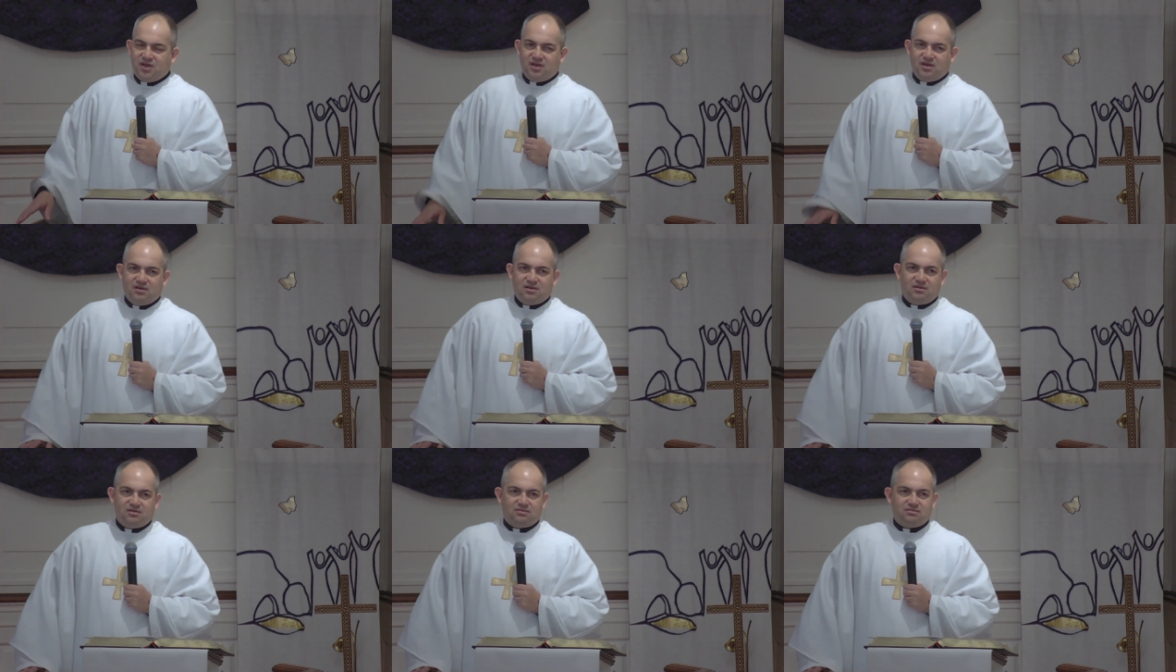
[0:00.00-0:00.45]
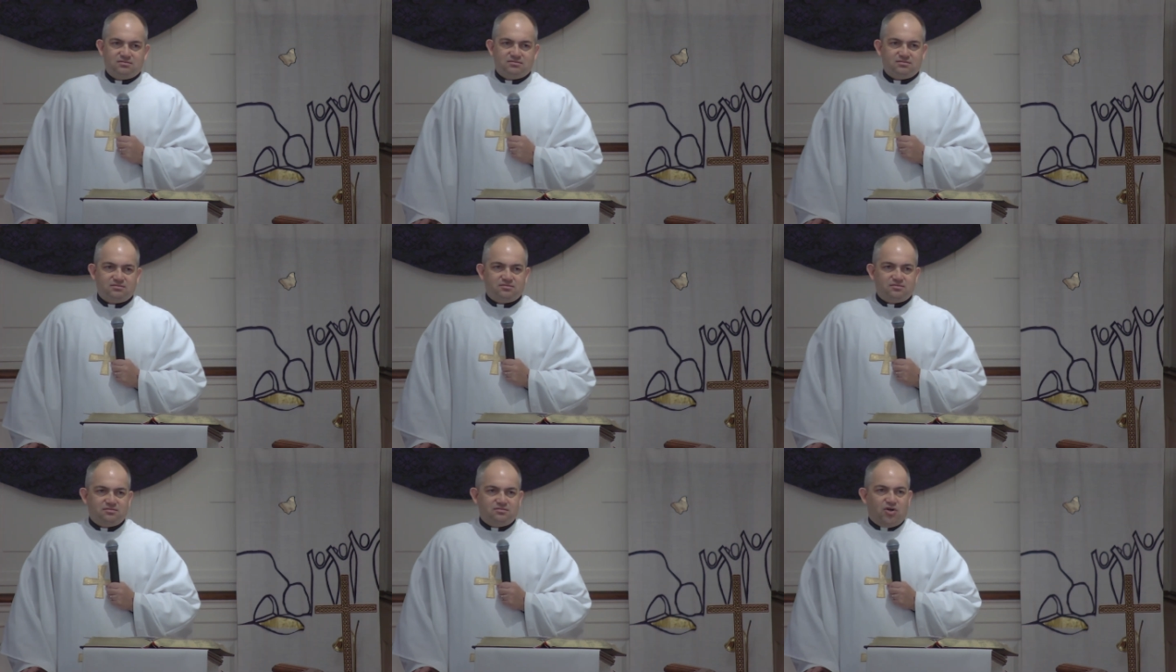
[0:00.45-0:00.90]

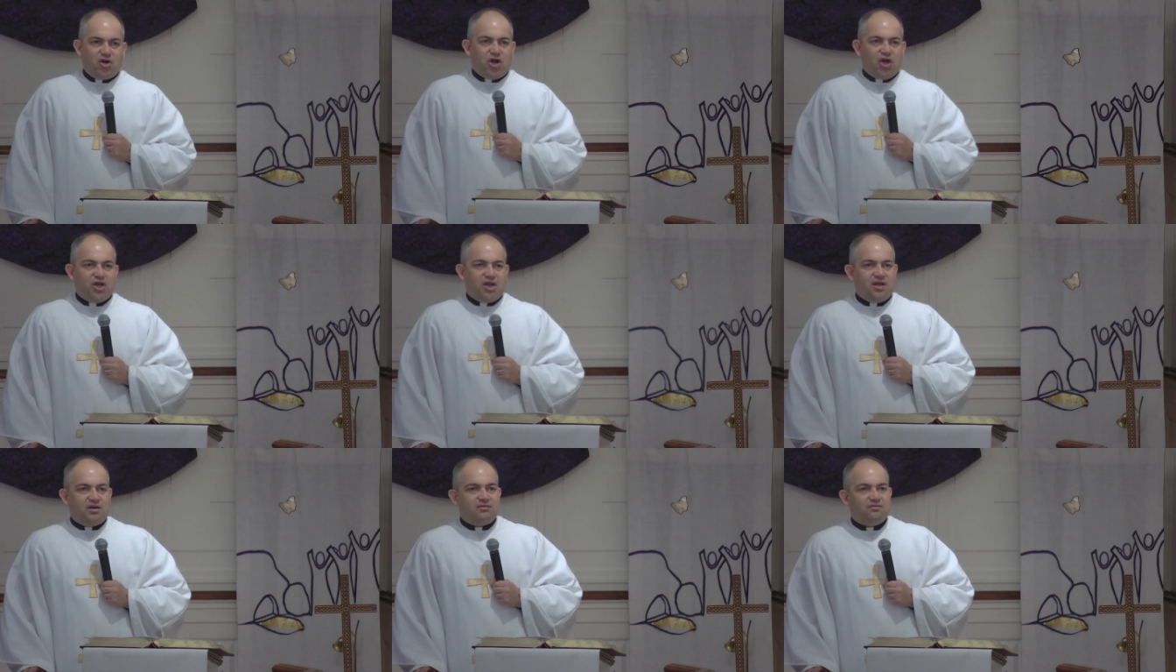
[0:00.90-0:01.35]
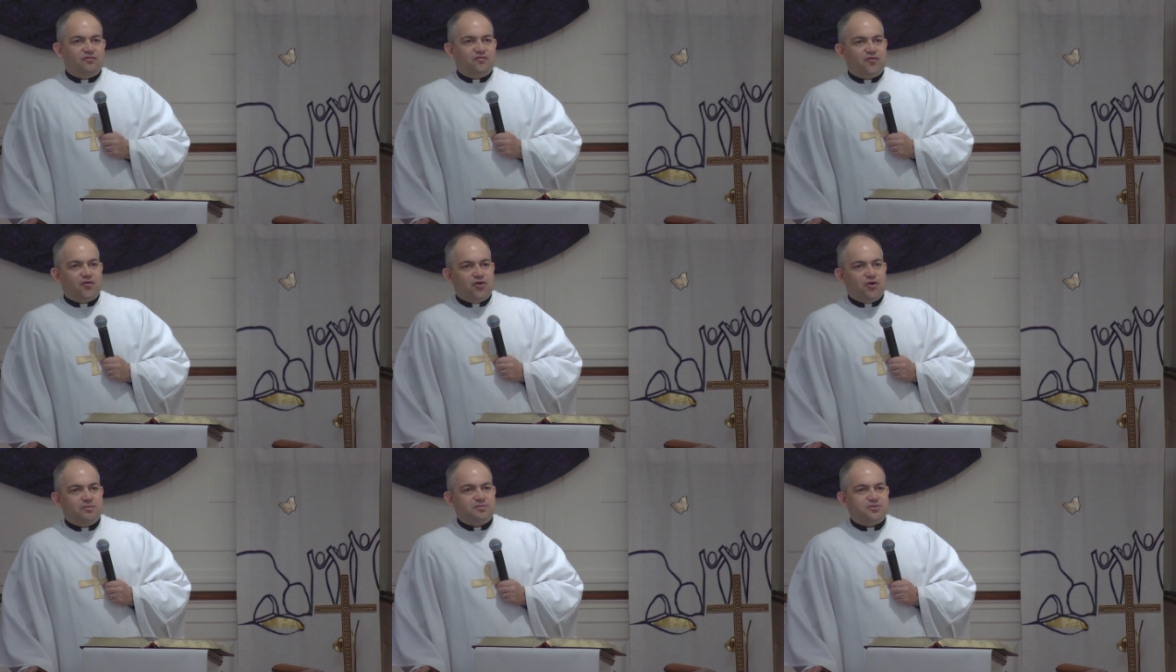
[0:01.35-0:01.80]
um, marketing
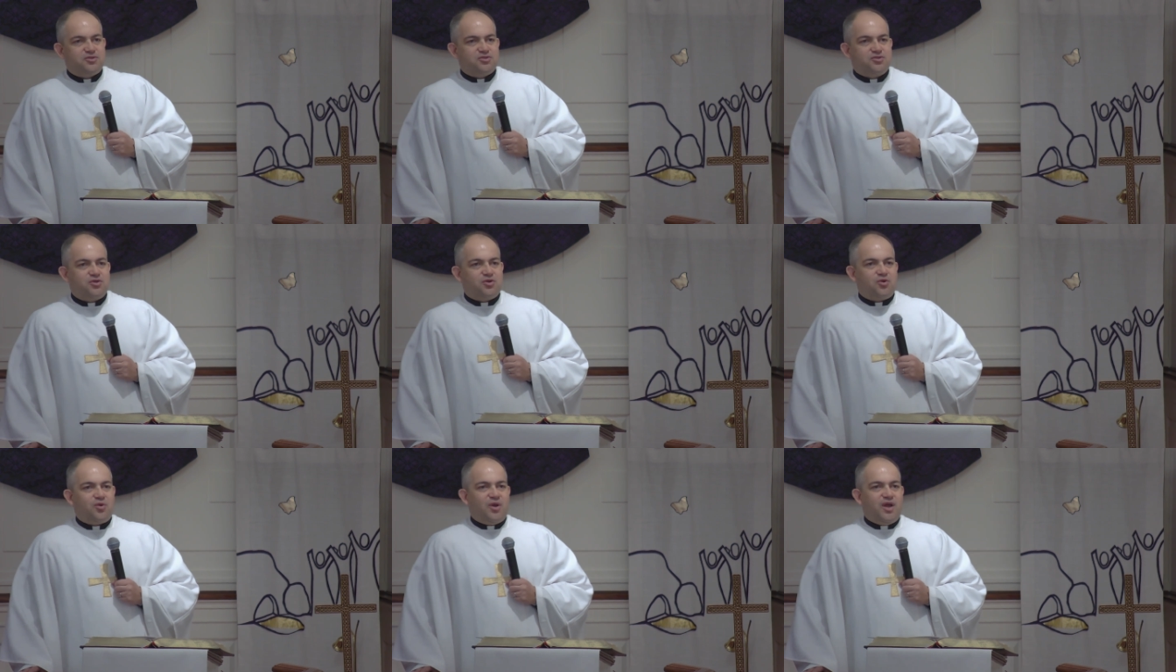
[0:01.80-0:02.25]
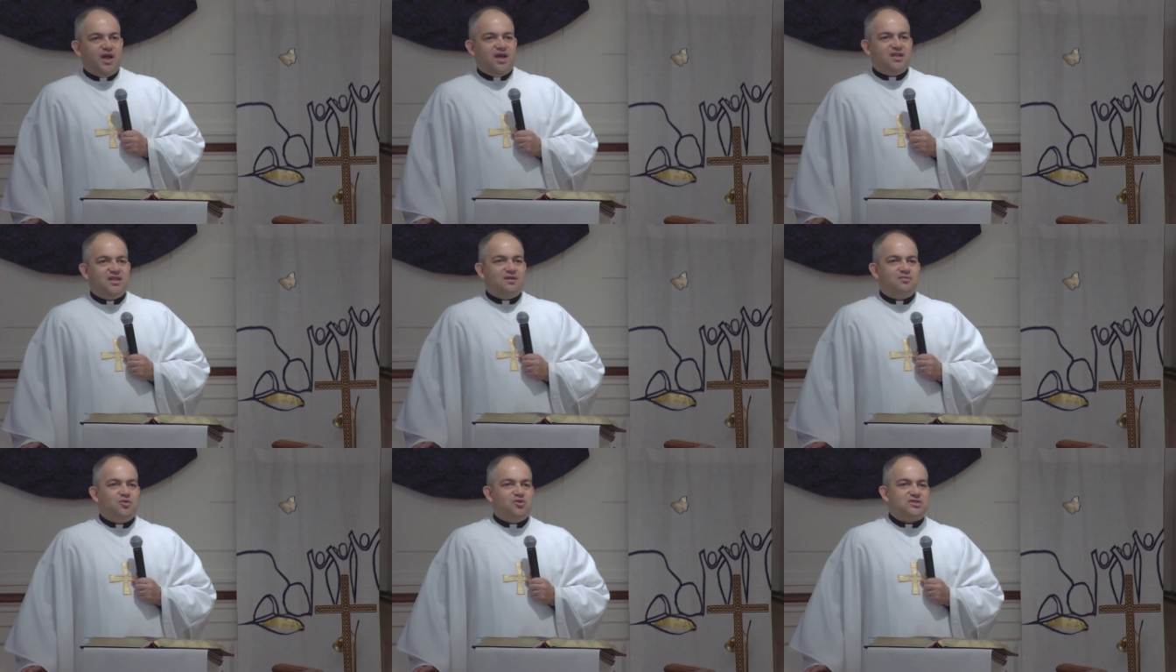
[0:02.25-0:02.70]
firms to
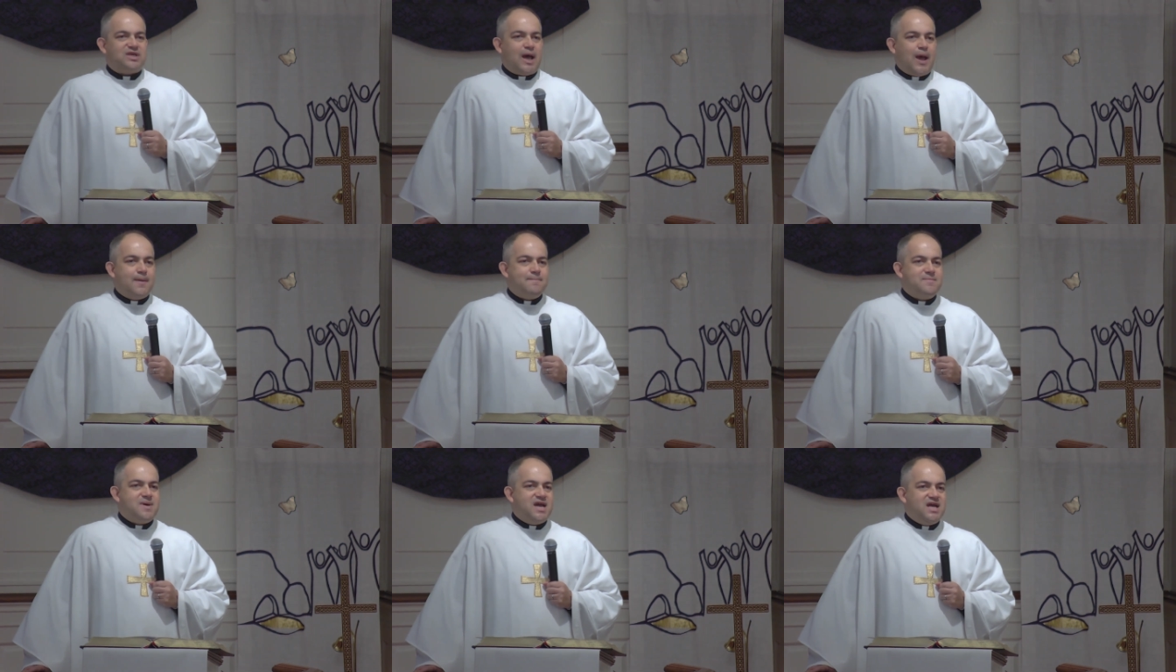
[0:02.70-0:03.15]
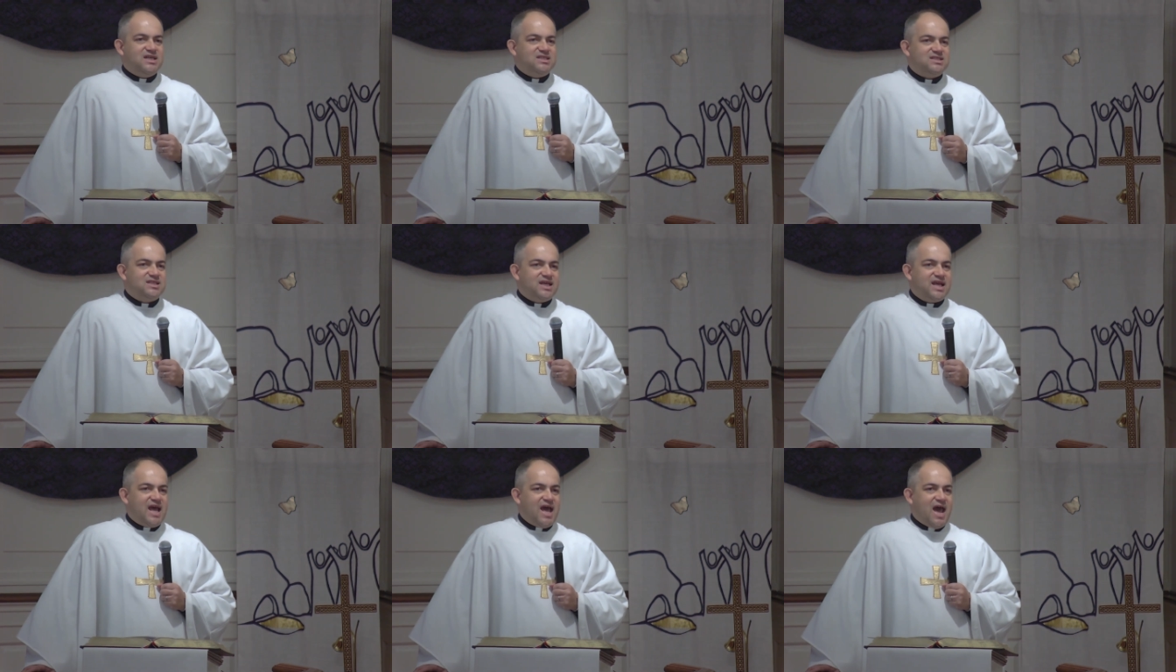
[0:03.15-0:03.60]
create the most
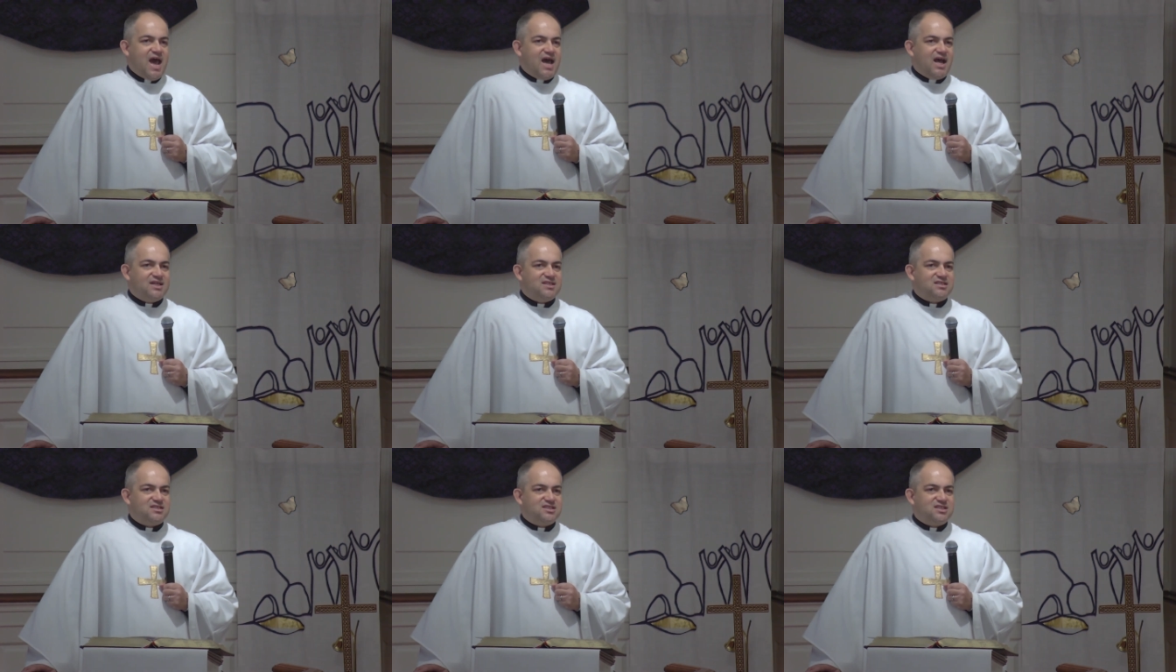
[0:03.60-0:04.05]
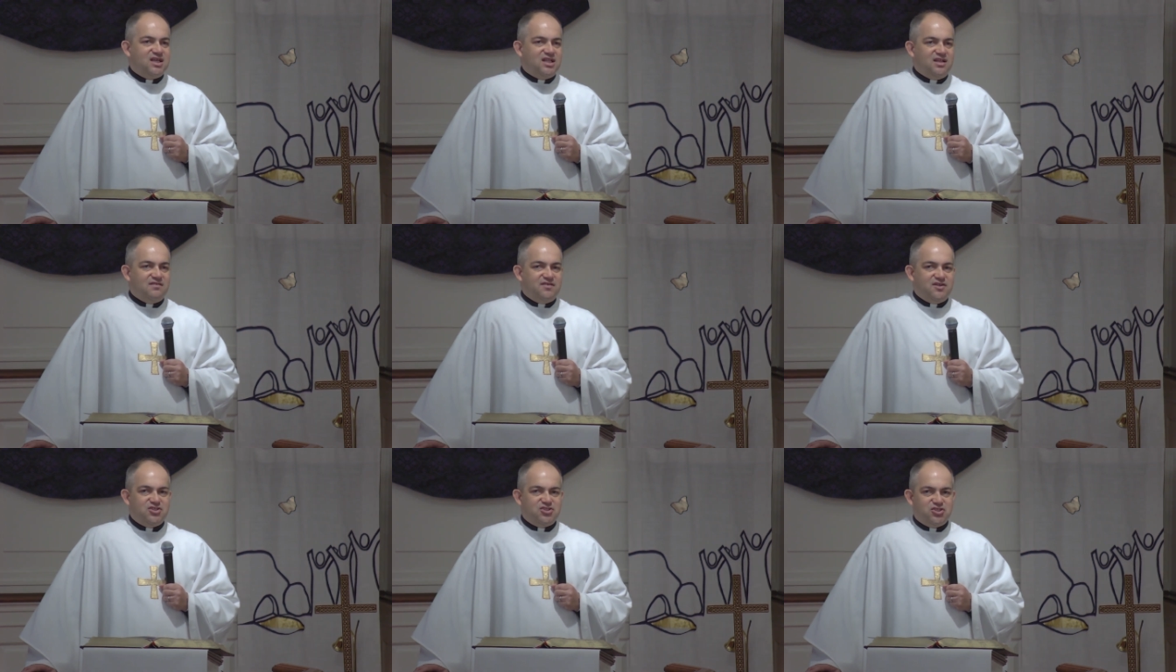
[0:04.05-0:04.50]
amazing ads,
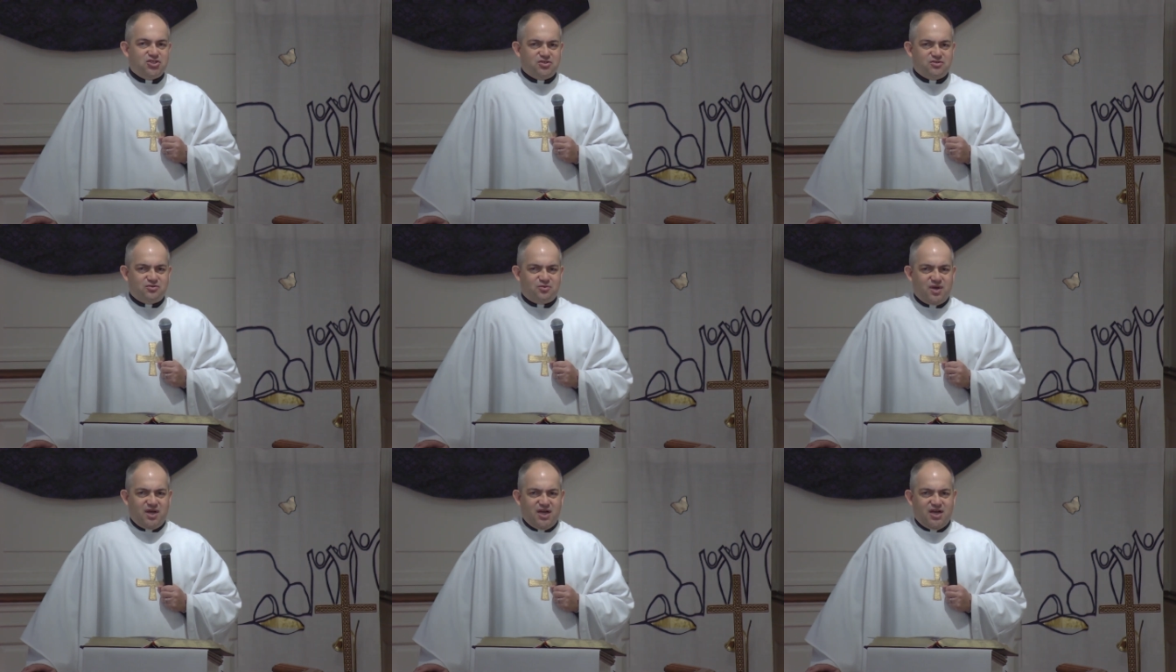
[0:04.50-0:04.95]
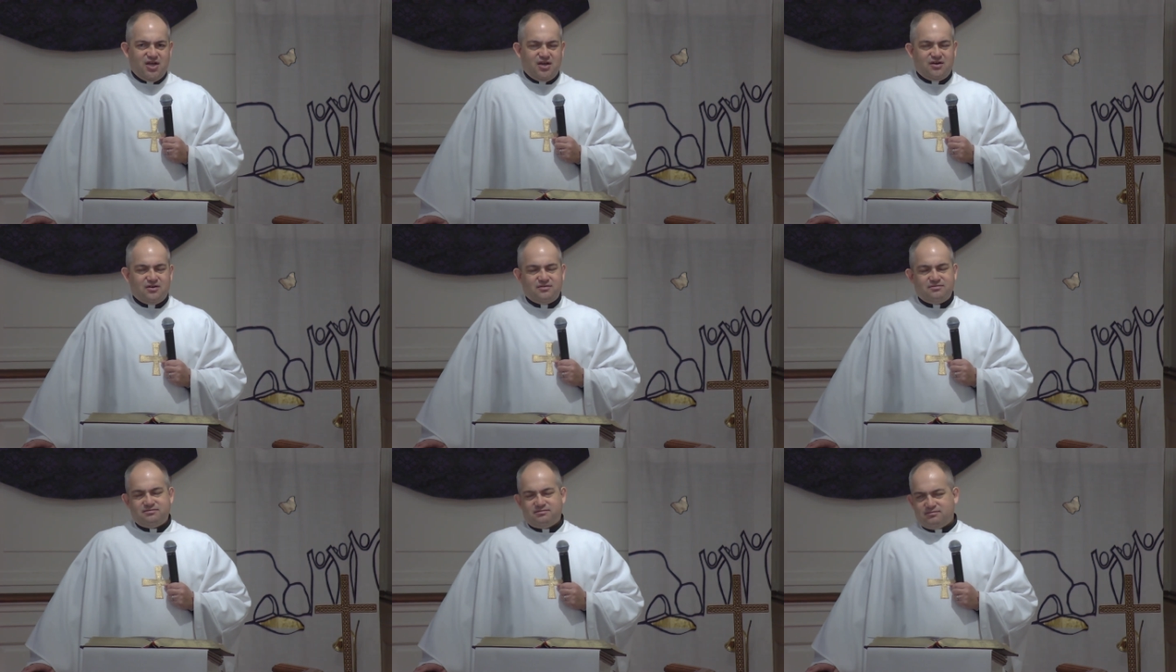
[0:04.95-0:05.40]
television,
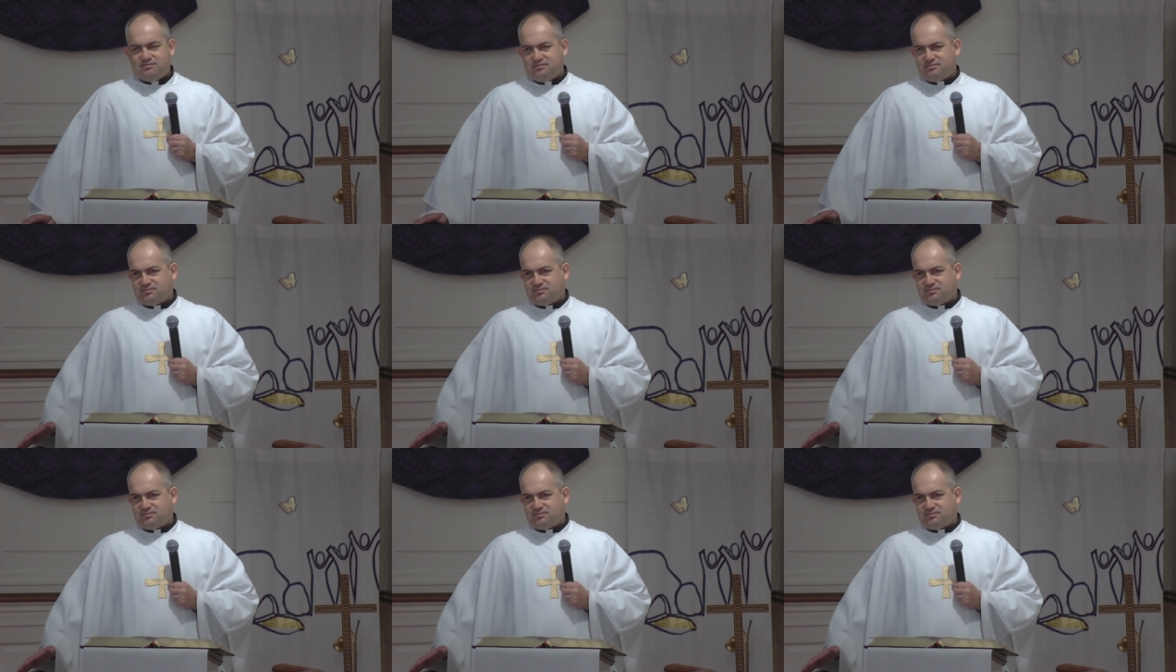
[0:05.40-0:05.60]
radio,